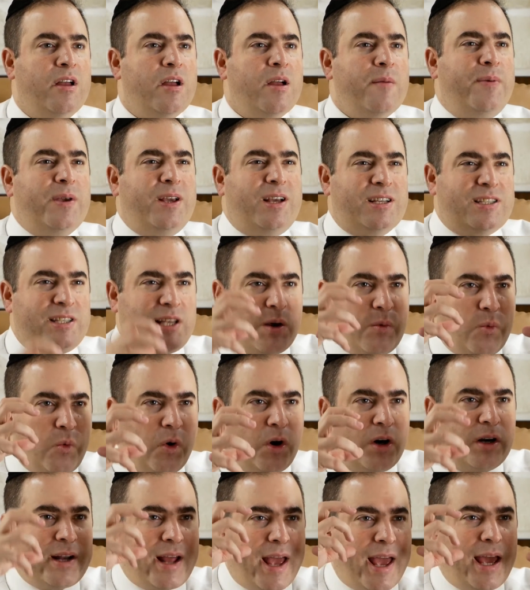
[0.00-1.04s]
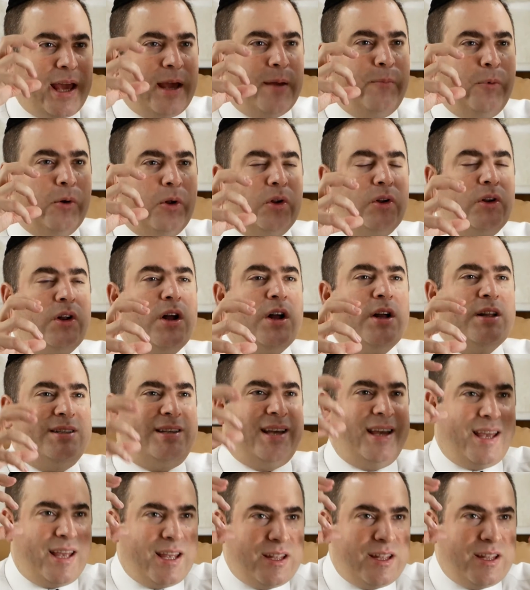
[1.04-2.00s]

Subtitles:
Because they weren't able to